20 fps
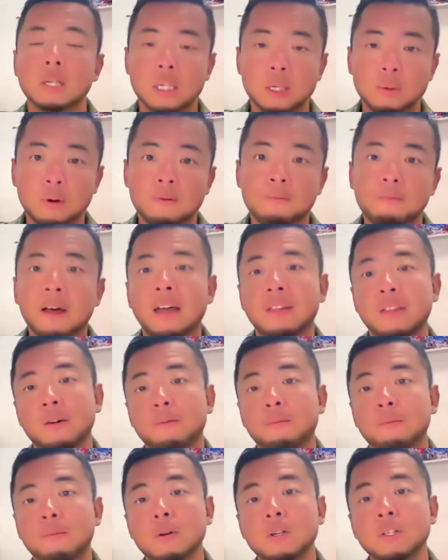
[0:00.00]
You will find the
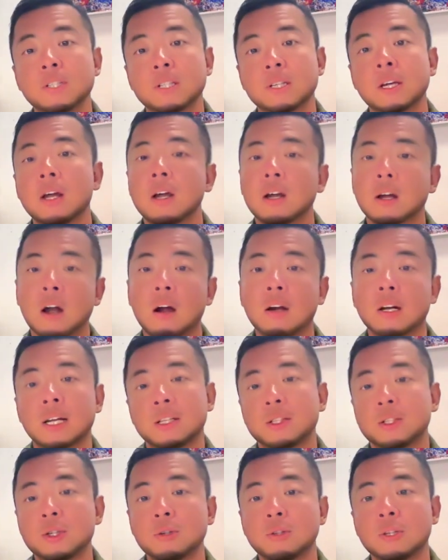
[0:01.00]
first card
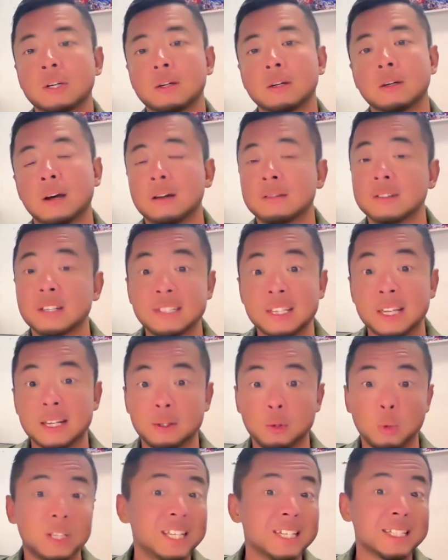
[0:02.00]
until the
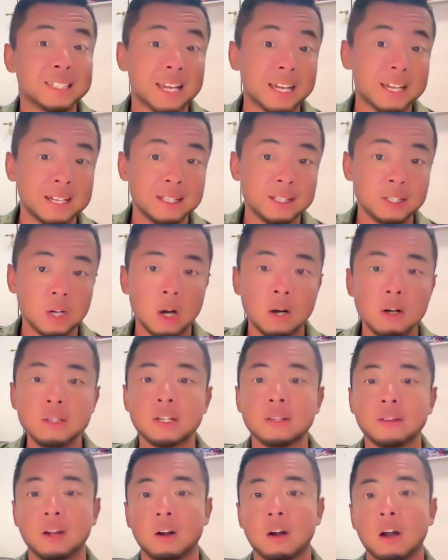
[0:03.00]
22nd
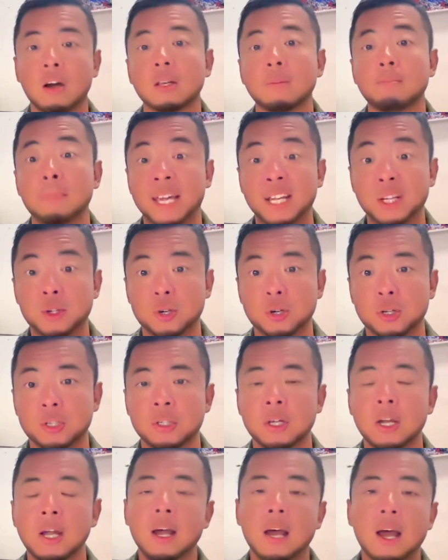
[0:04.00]
cards. They are called the
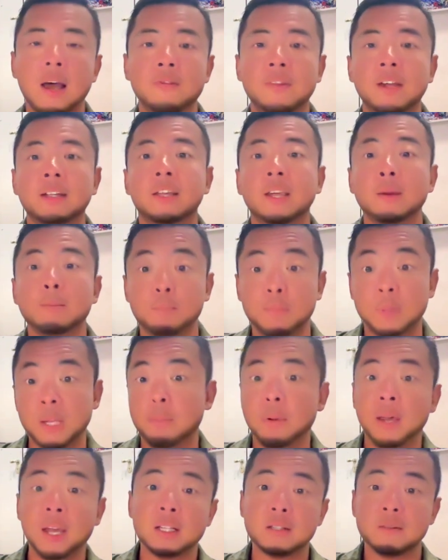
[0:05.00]
majors, and they
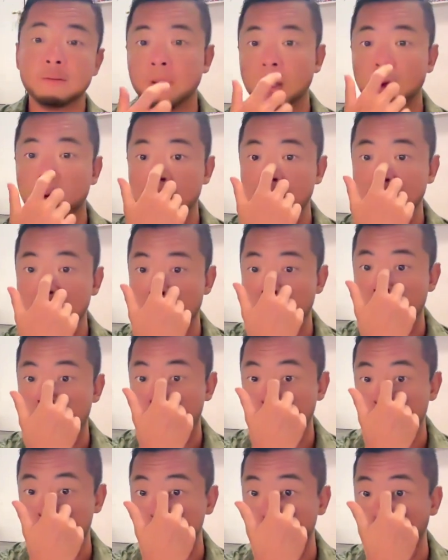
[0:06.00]
depict very
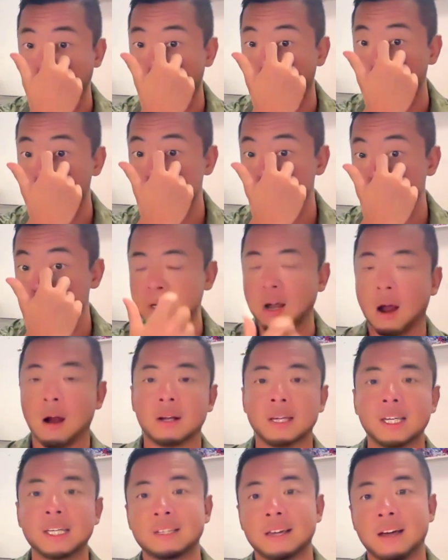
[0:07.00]
important
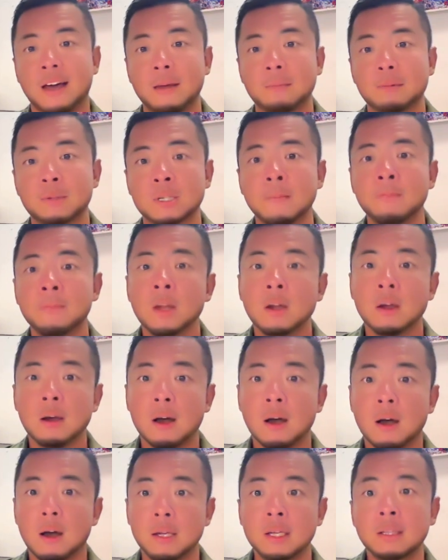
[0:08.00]
archetypes
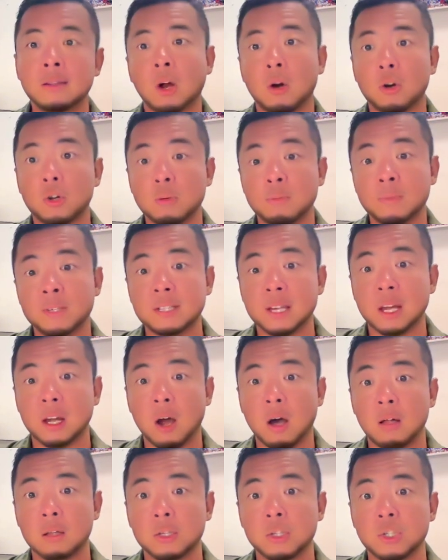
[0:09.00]
in our human
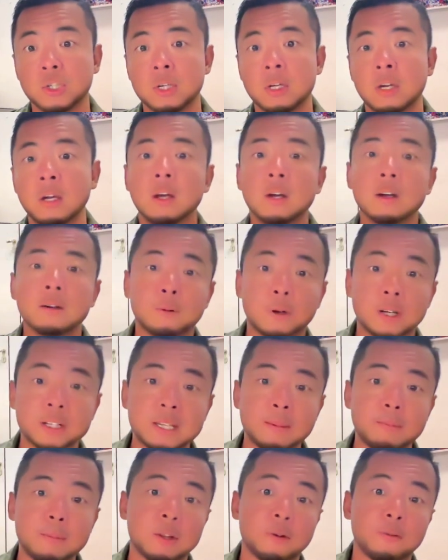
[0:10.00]
psychology. For
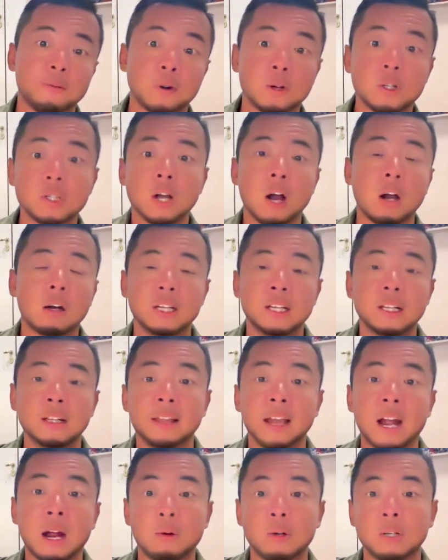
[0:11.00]
example, the first card in
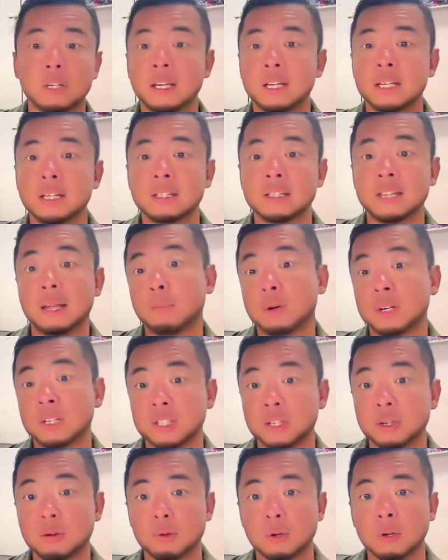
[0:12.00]
tarot is number
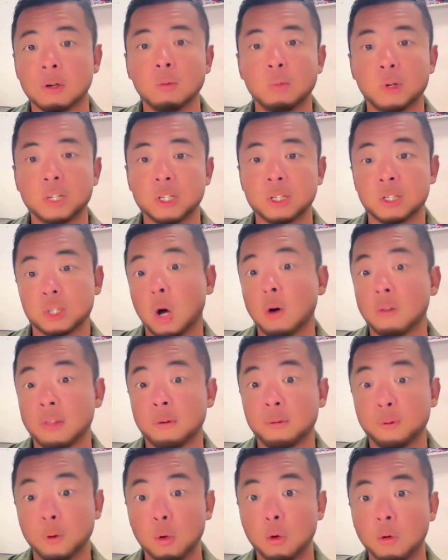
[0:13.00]
0, which is called
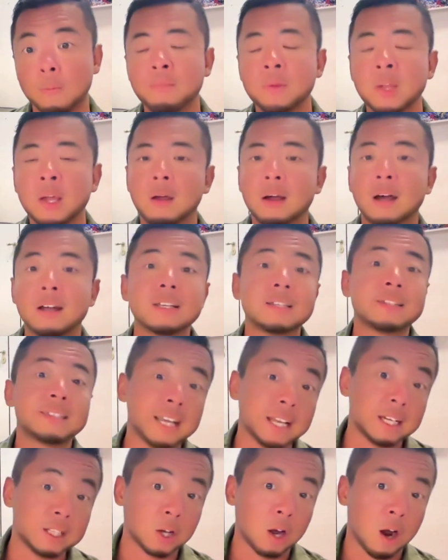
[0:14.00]
the Fool. And the
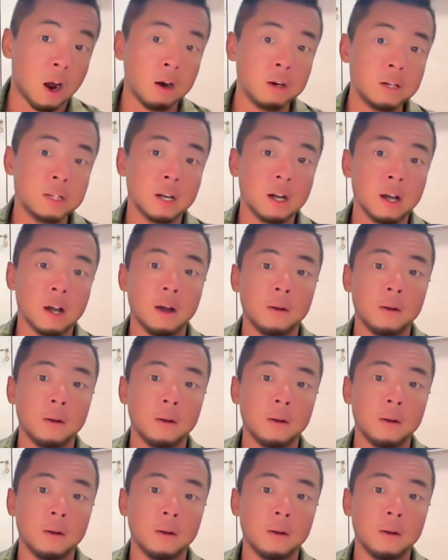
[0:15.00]
second card,